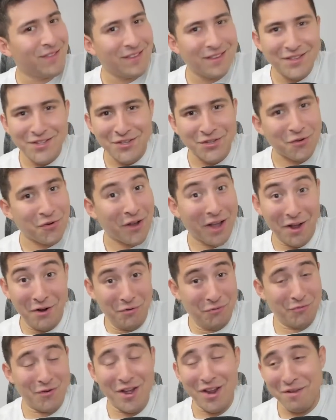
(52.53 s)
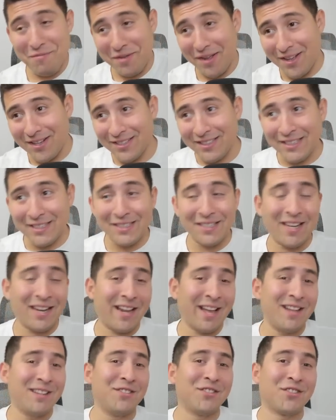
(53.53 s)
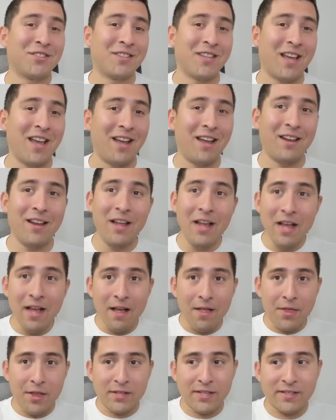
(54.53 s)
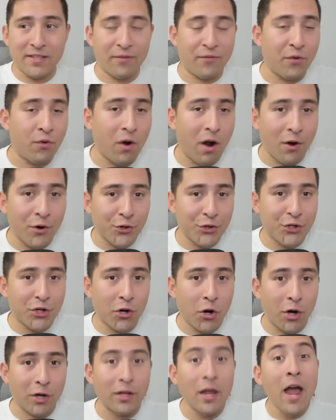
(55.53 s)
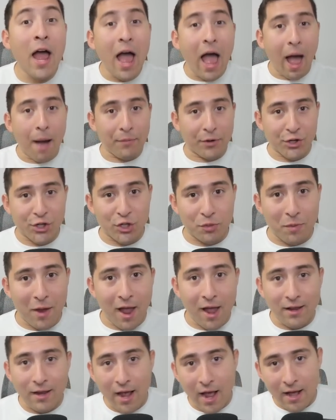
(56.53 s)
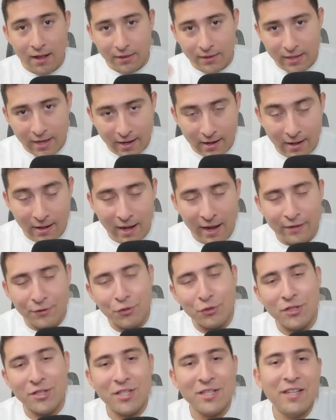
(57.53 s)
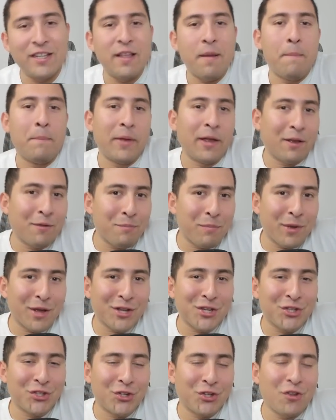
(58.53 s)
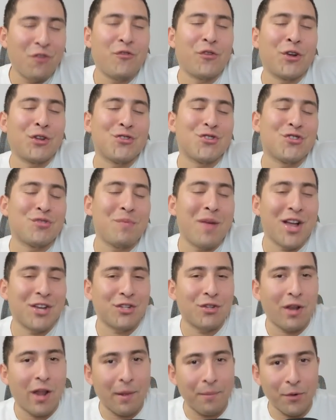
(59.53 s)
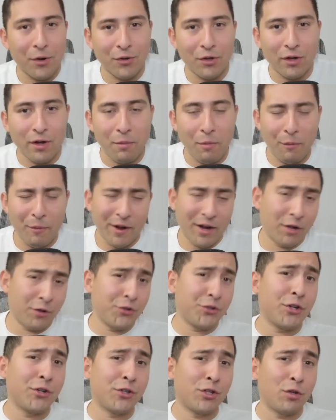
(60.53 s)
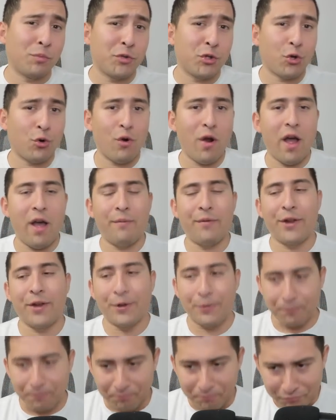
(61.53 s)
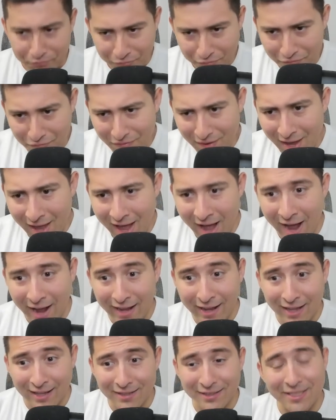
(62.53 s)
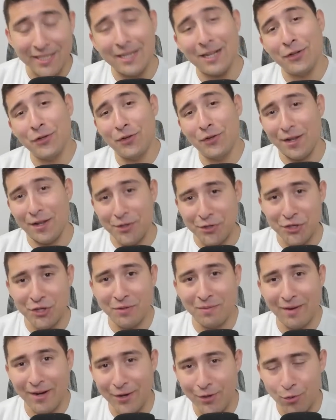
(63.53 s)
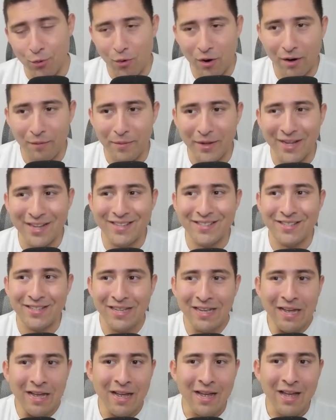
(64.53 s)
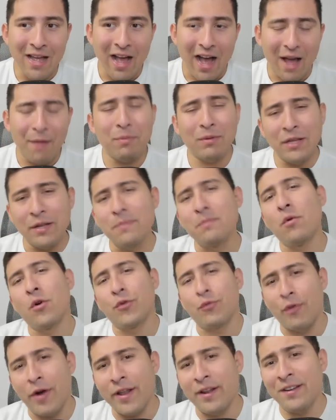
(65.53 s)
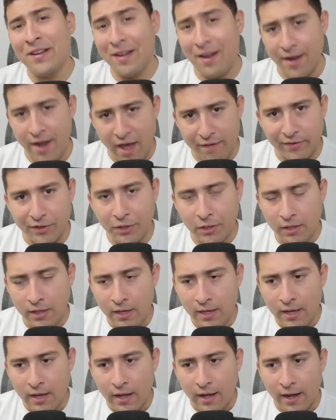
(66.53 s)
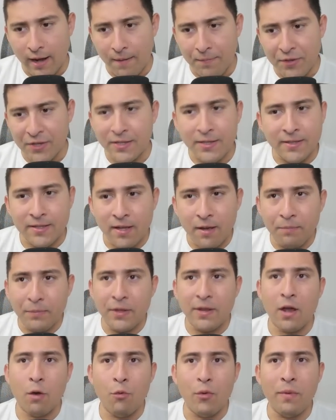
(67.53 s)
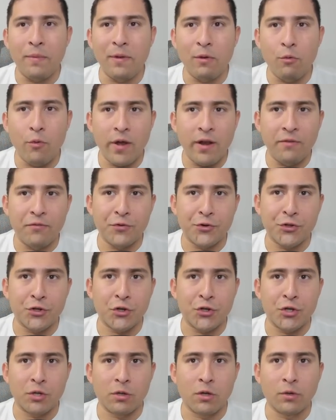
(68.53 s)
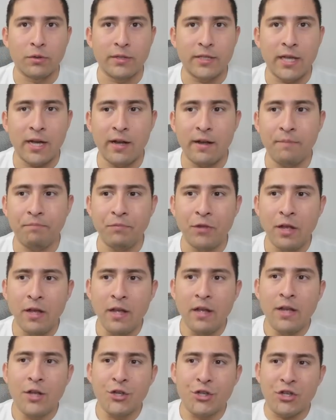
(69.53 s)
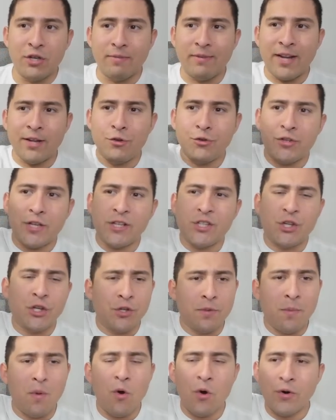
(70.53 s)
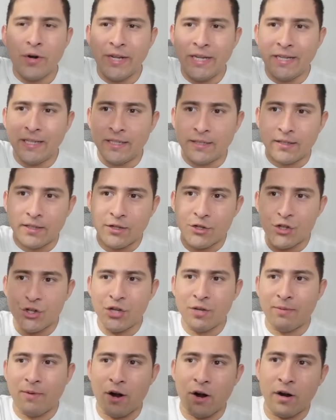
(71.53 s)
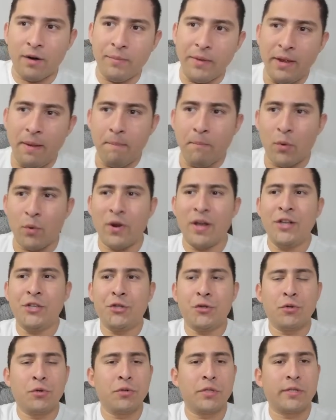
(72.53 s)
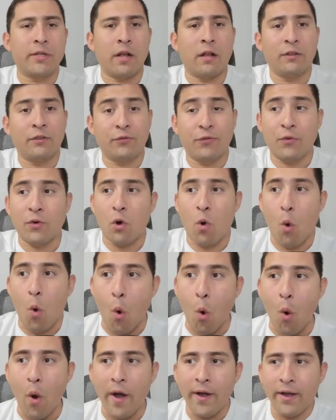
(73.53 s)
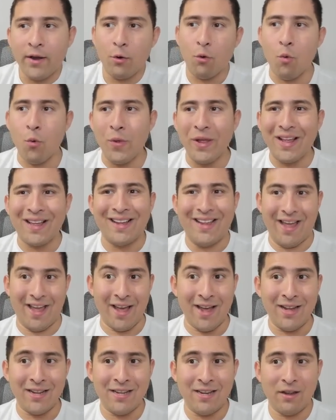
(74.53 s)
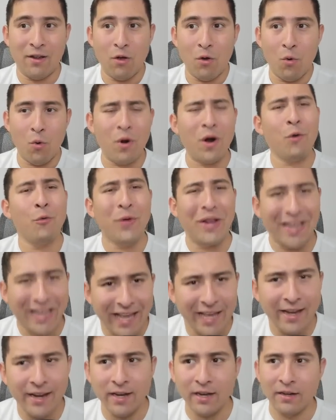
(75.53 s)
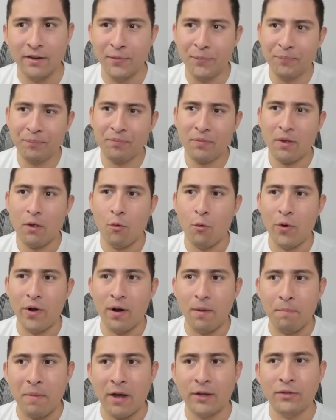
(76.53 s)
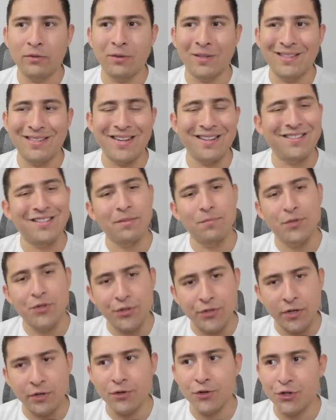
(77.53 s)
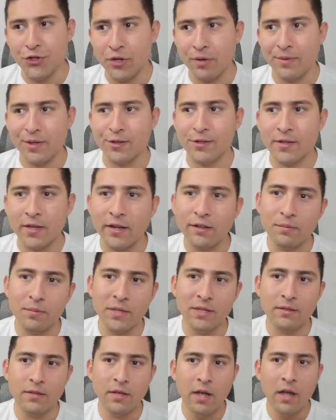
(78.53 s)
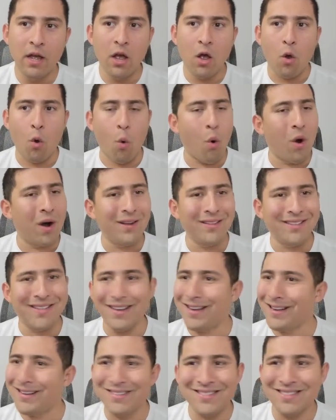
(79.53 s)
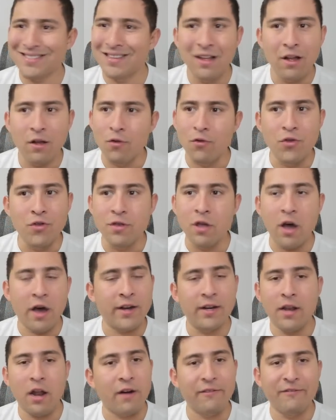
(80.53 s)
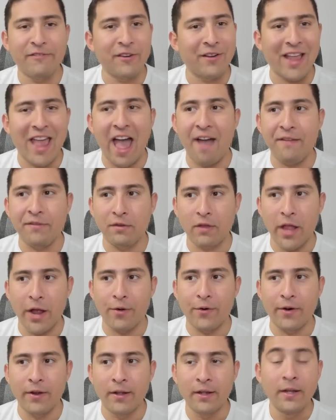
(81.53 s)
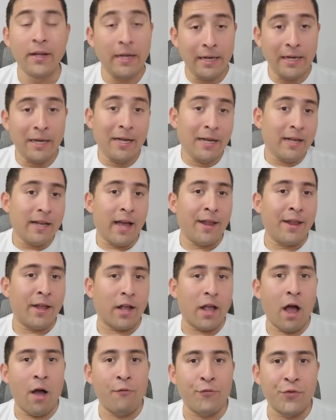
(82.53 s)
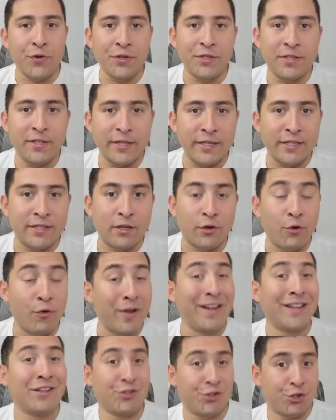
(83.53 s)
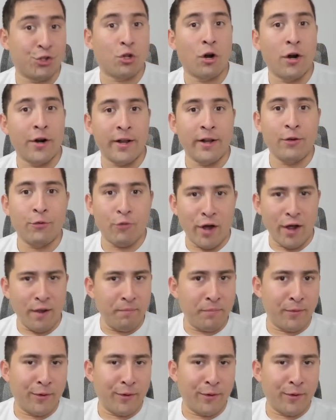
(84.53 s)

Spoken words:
So get ready because this is going to get insane. This is a 4-hour chart. I'm going to expand and let you see the big picture. Don't forget to smash the like button, everybody. And consider subscribing. I can tell you Shiba Inu Army is, I believe, more ready than ever. This is something that we've been waiting for such a long time. Shiba Inu says, good morning, Shiba Army. Brace yourselves for a quiet week ahead. Who are we kidding? We are about to ignite some serious Shiba excitement. Quiet dates, not in our vocabulary. And the conference is already starting, right?